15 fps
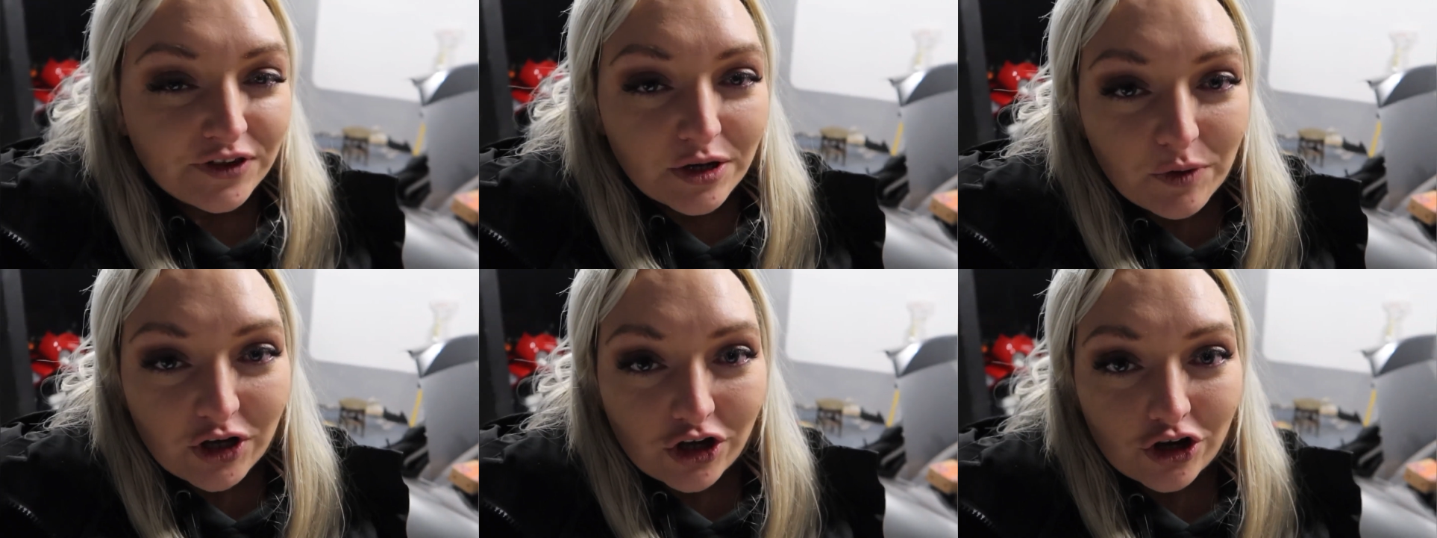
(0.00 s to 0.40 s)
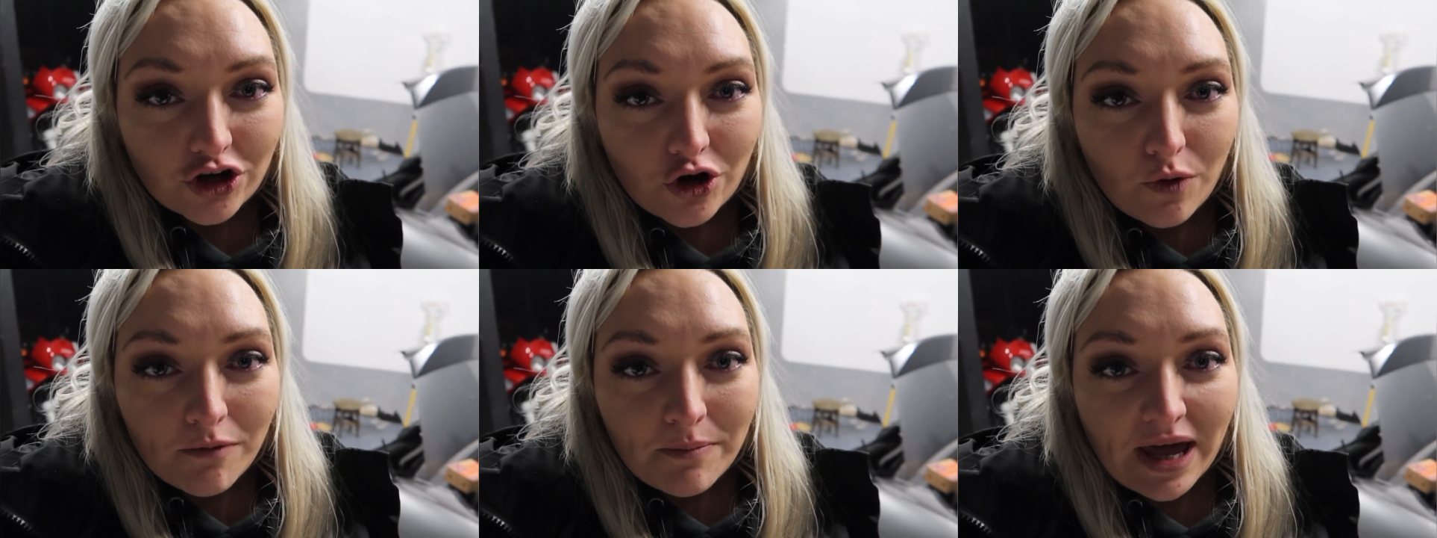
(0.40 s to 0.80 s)
We could
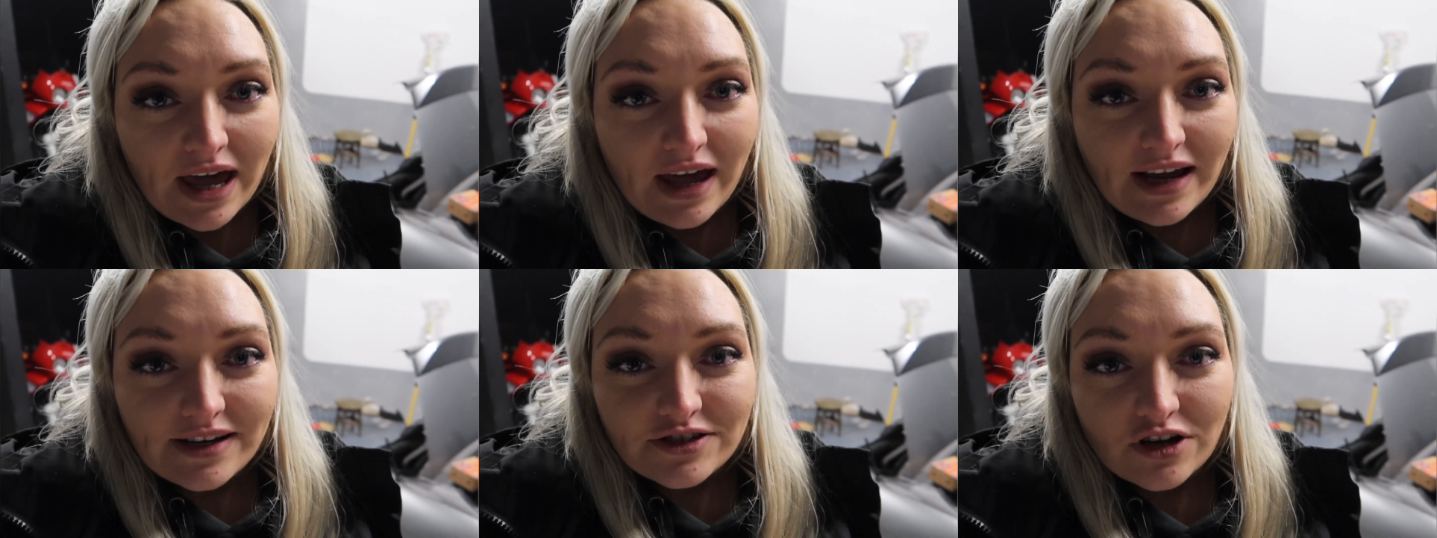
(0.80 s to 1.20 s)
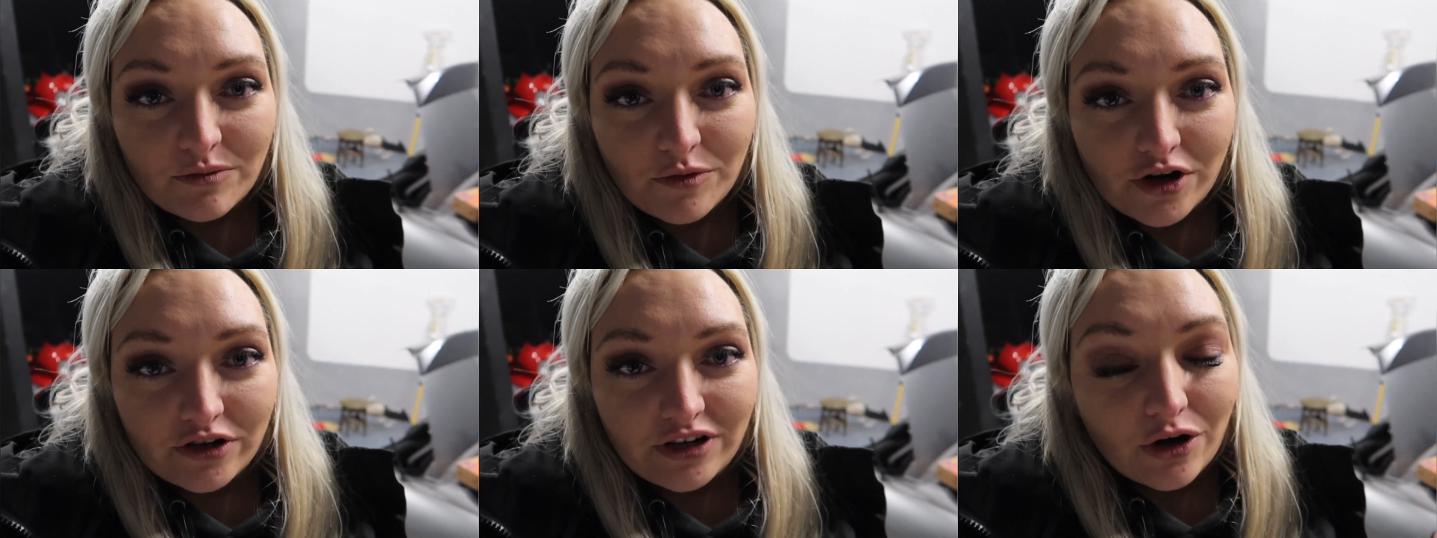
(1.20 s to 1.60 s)
go and pay
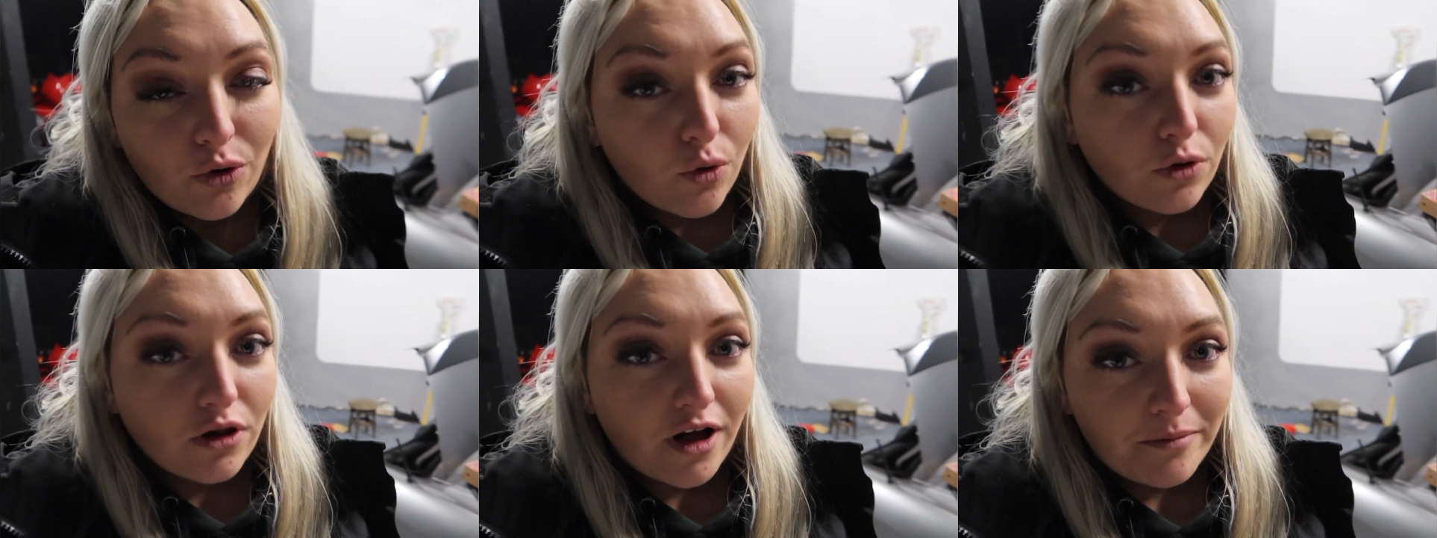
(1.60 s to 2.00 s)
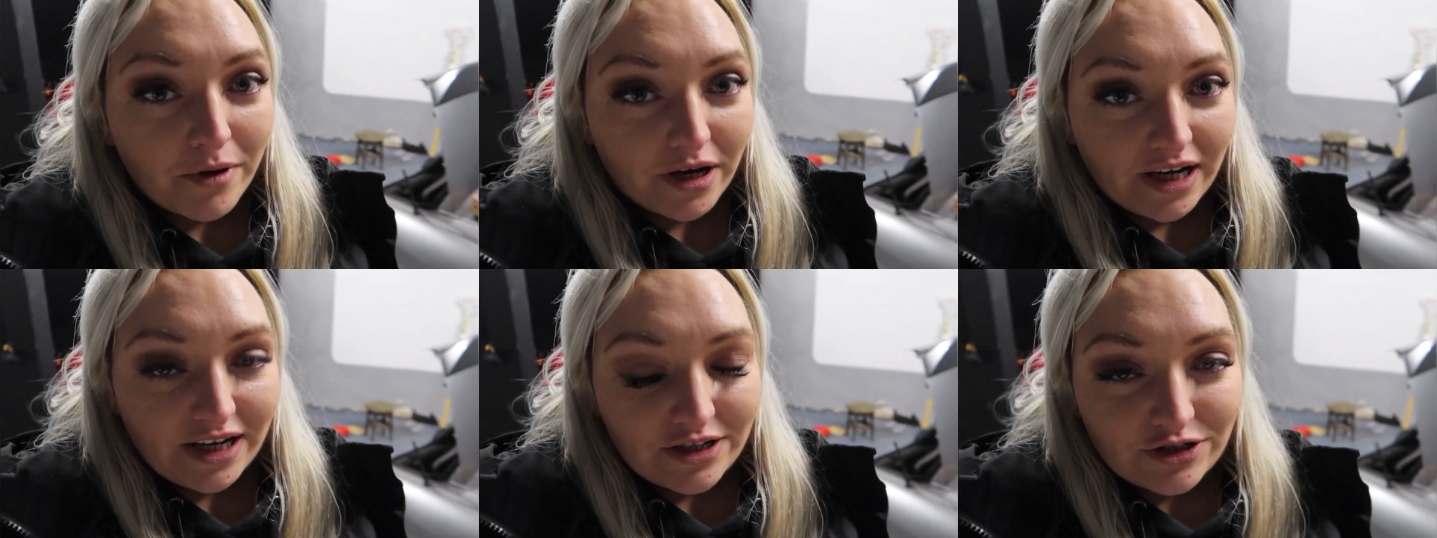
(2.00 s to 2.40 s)
someone a whole lot of
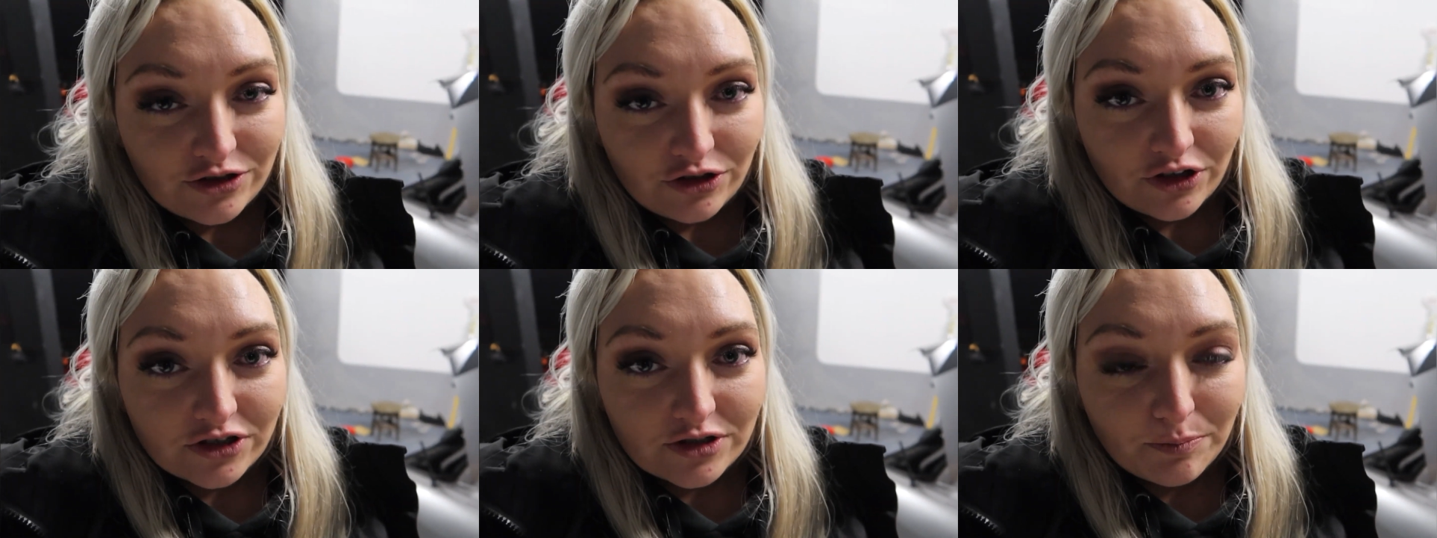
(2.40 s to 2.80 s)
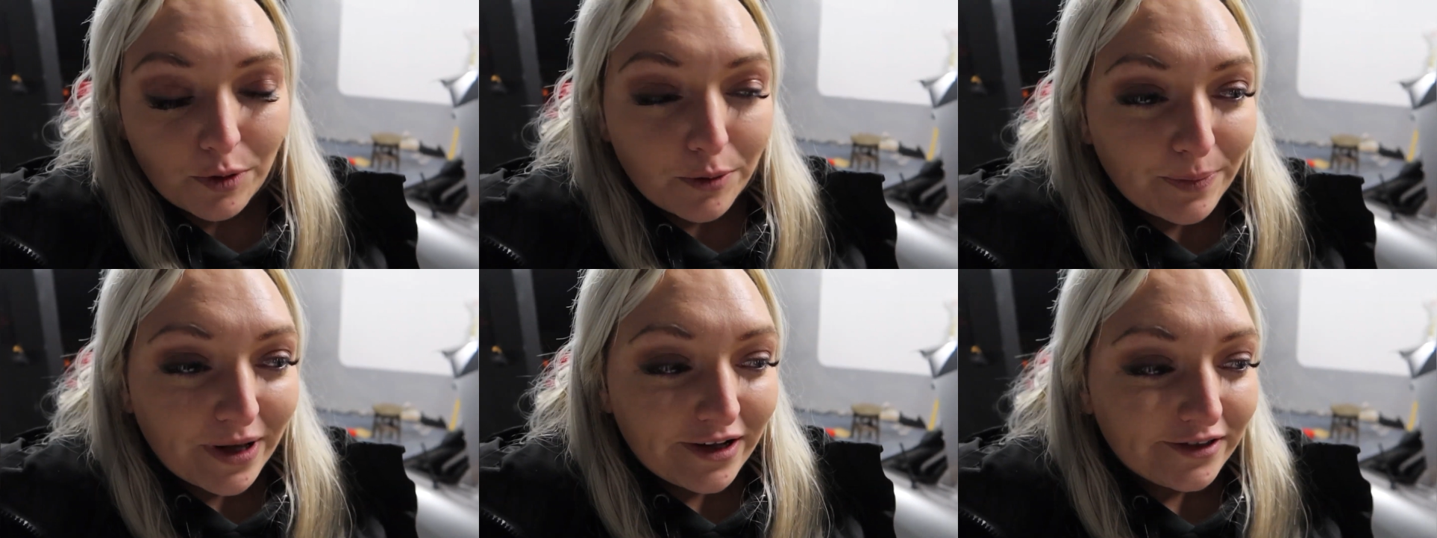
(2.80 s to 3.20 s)
money to do us a
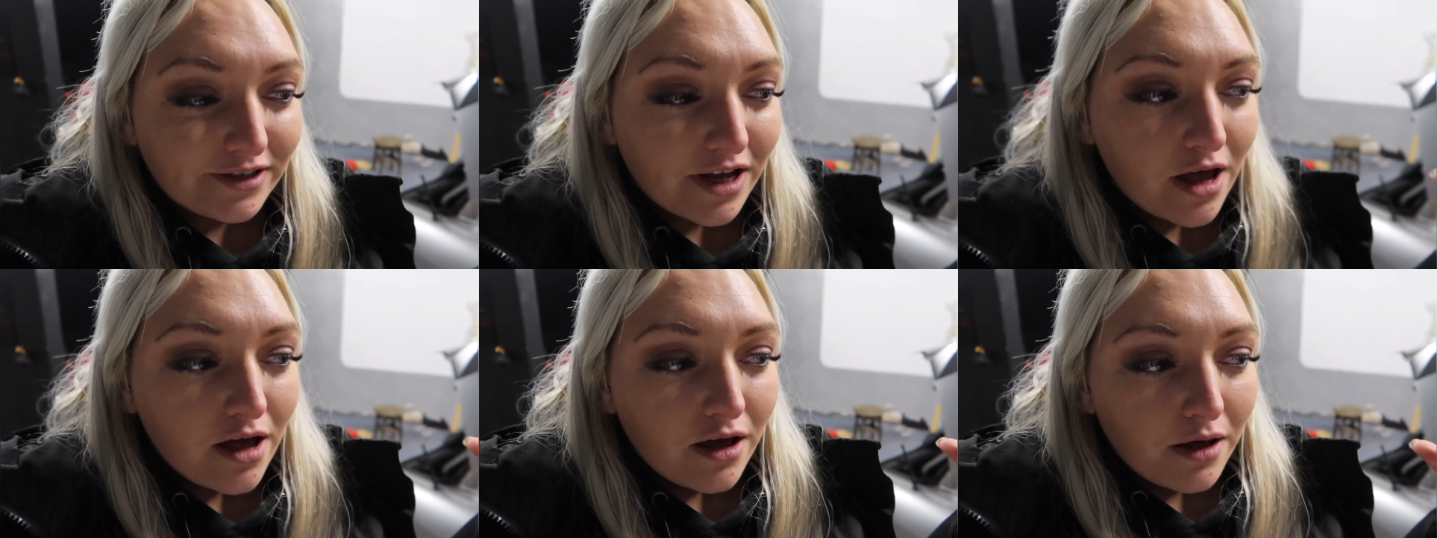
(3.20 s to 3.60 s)
boot build,